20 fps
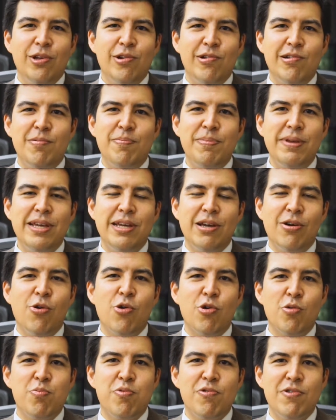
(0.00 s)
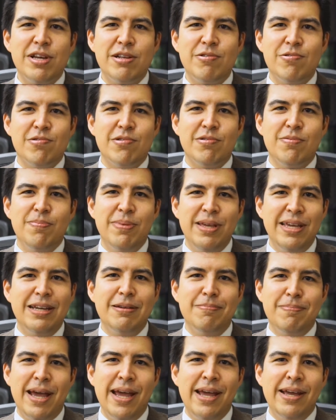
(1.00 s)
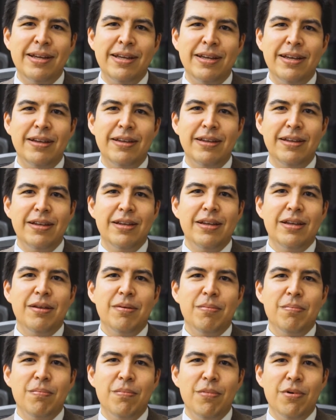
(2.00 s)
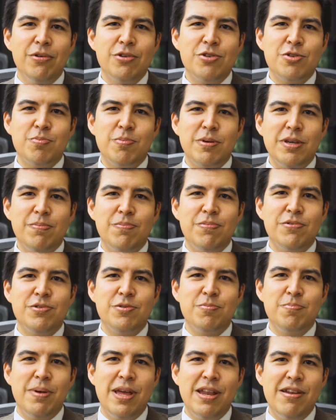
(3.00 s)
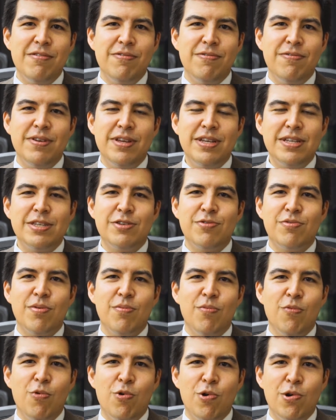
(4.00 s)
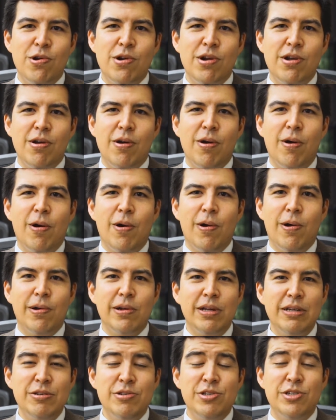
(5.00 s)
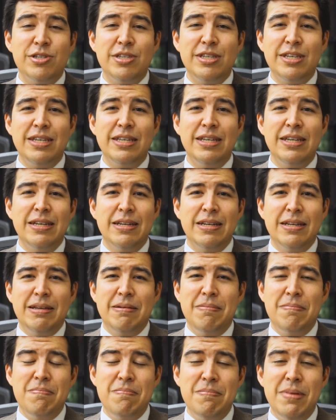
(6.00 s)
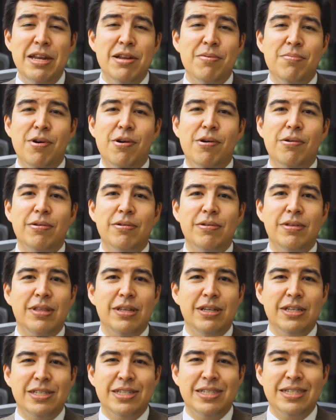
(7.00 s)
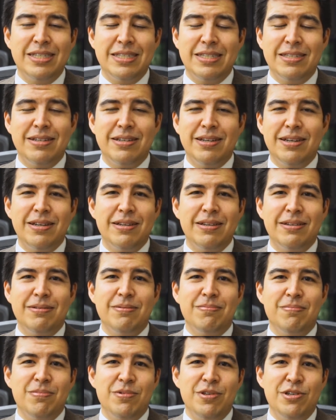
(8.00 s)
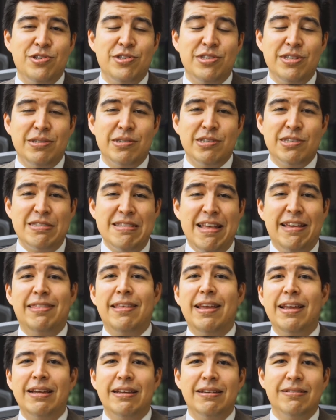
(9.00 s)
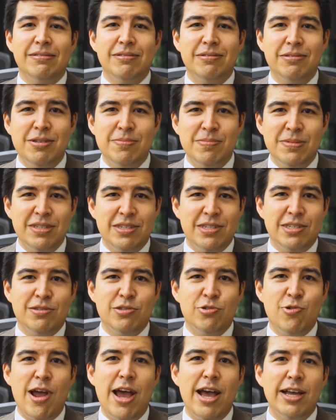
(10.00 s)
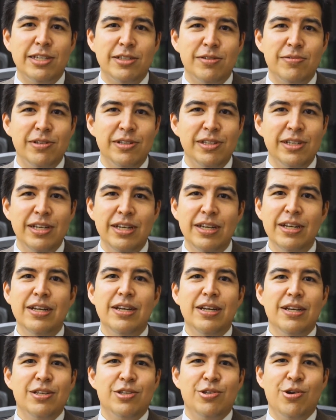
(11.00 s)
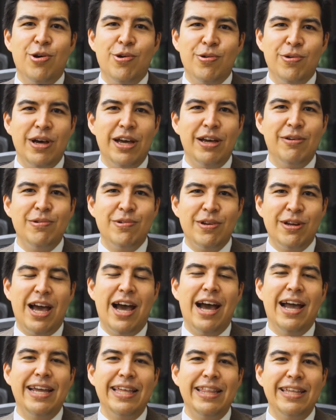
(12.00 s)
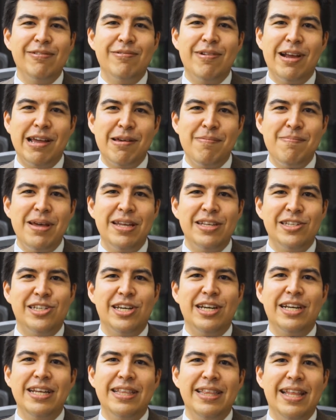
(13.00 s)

European corporate or a big bank, most people's benefits from work are usually minimal. It's just usually just nothing. Something's just trash, really. So I would highly recommend checking